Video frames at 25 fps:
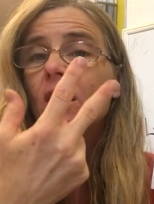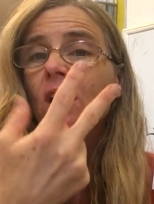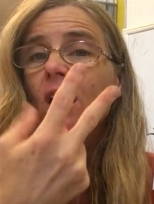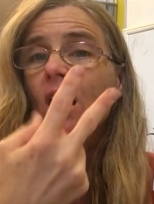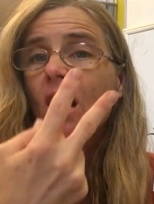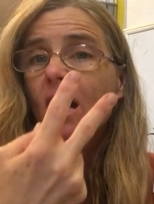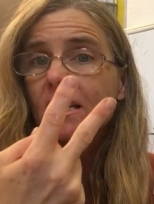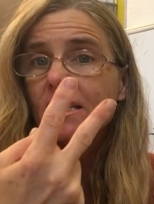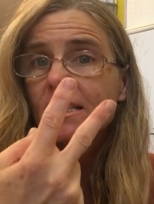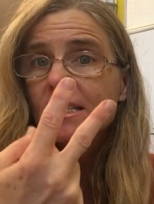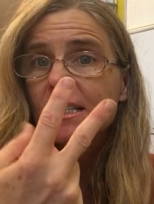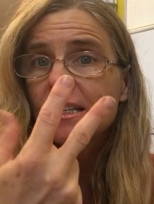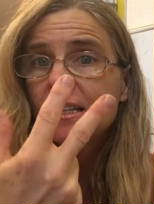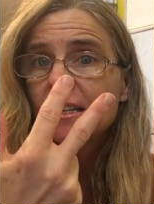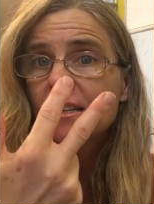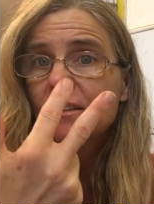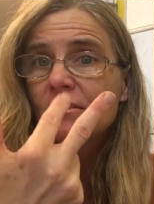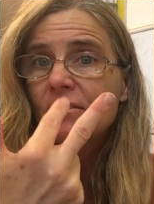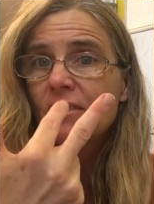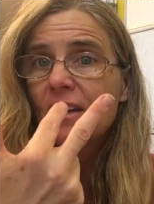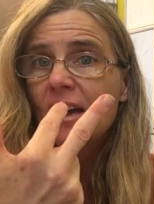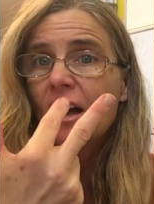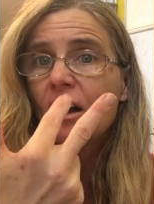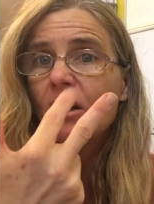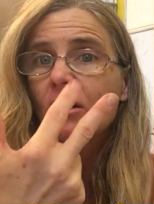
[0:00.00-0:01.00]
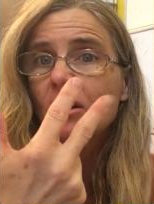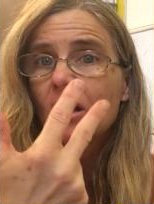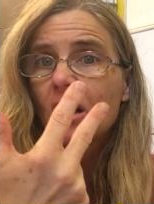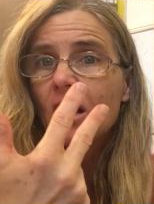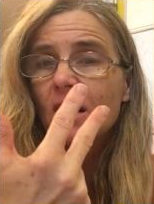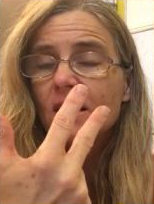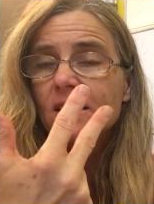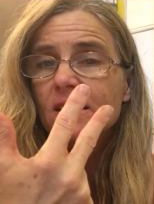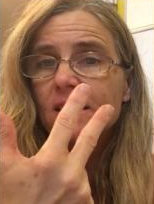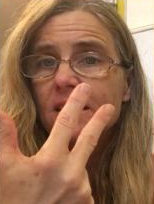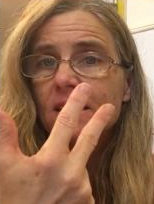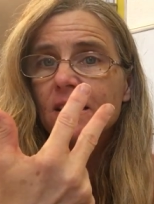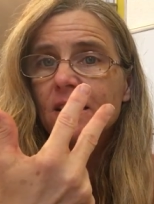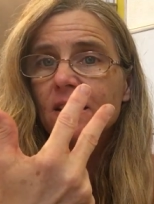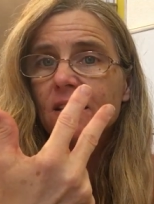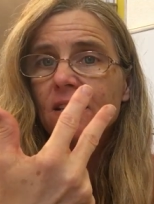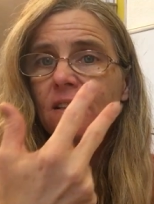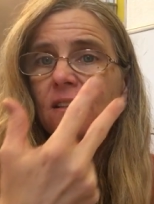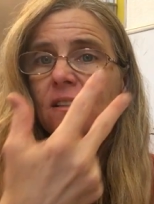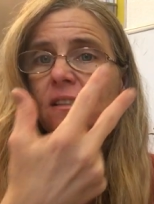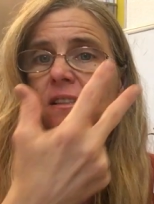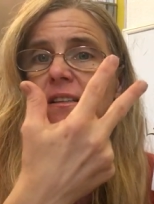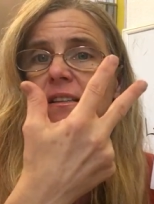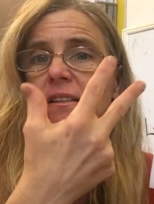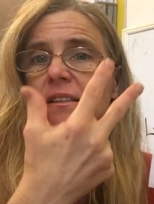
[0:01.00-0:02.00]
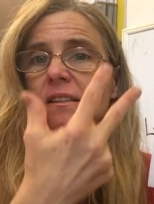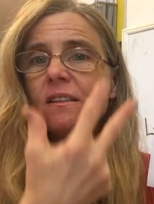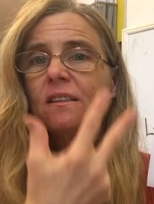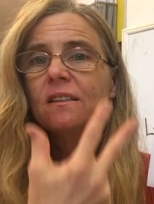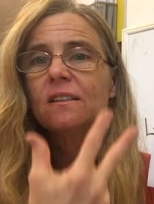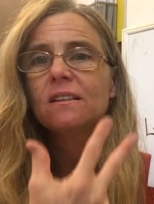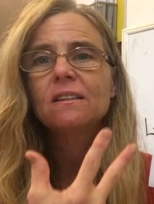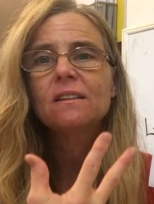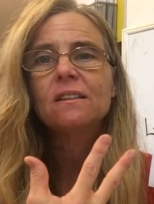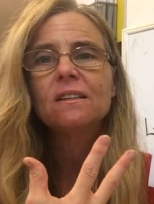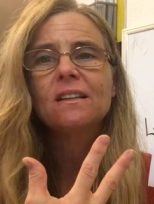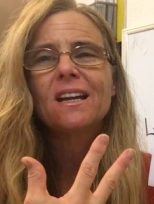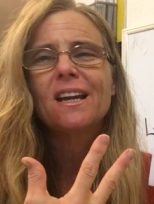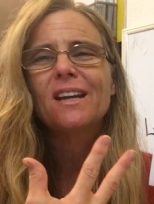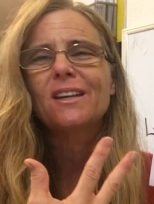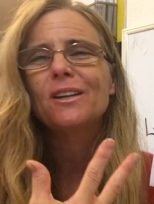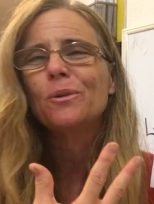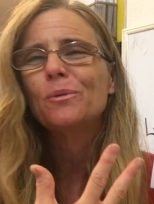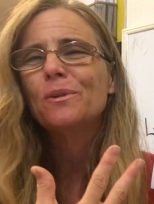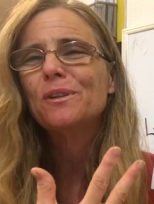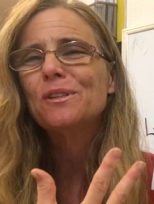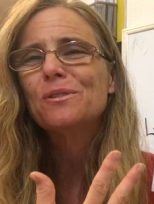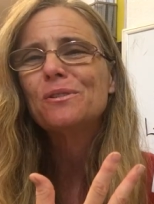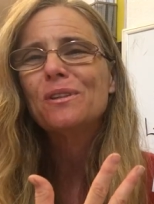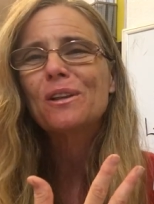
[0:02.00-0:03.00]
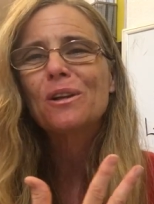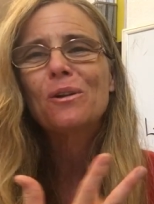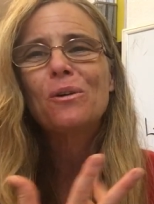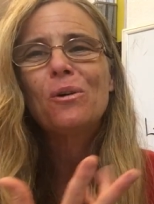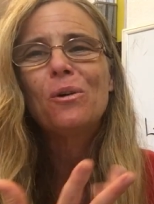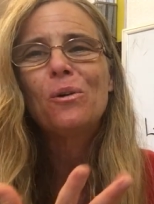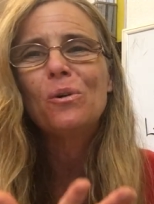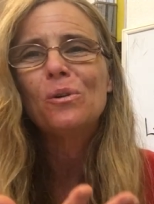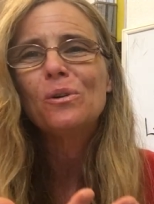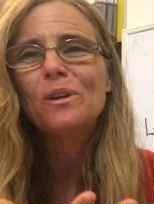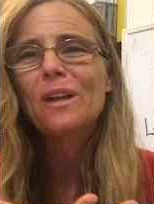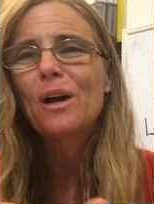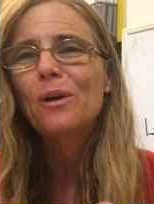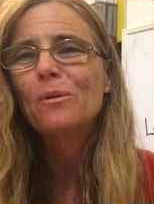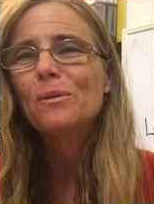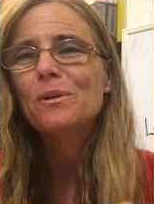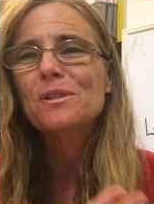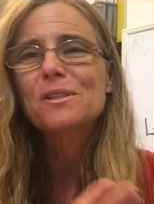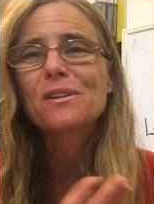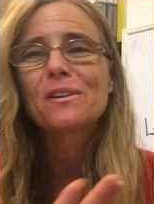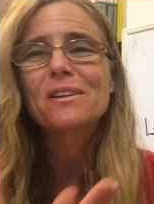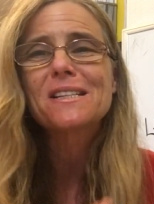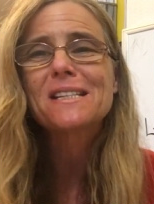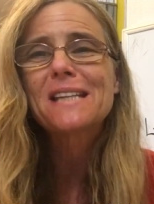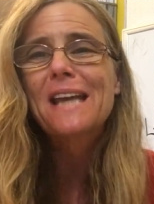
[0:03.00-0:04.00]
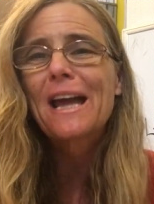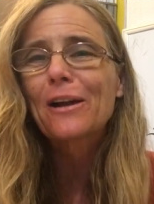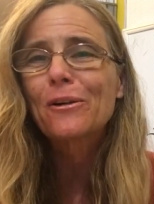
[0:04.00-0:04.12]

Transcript: consonant, vowel, consonant. I know we do that a whole lot. We use all these